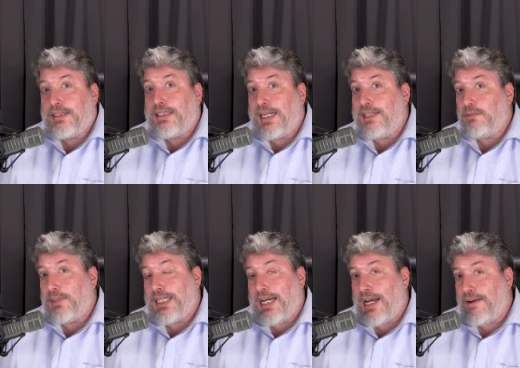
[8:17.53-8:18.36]
then
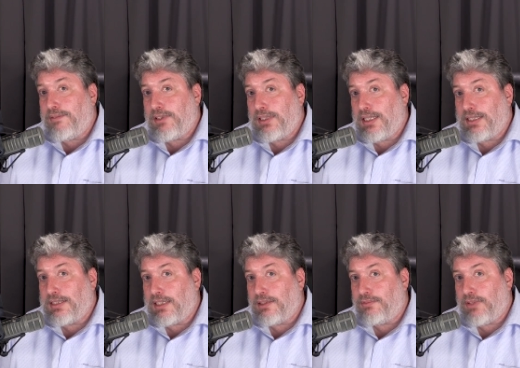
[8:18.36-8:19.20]
we have the
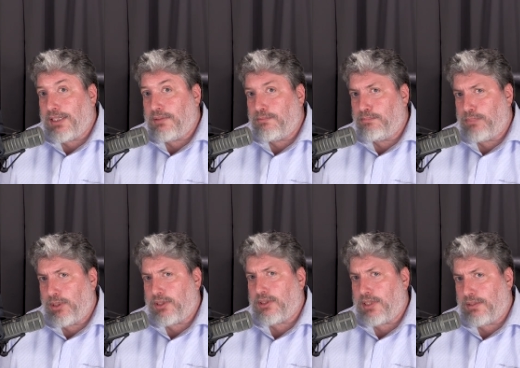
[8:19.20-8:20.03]
identified
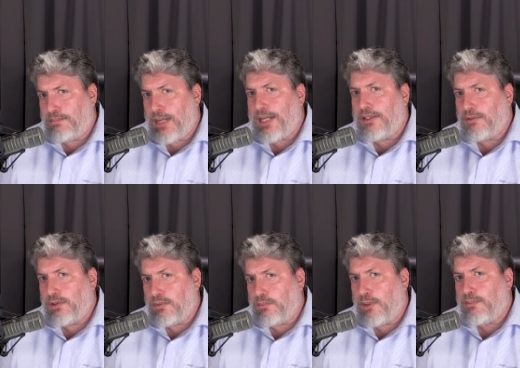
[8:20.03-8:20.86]
books that Matthew
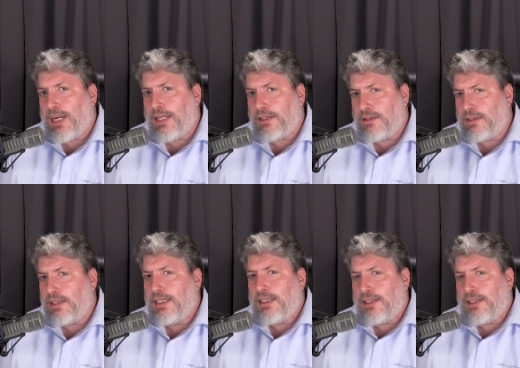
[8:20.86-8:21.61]
was written by Matthew,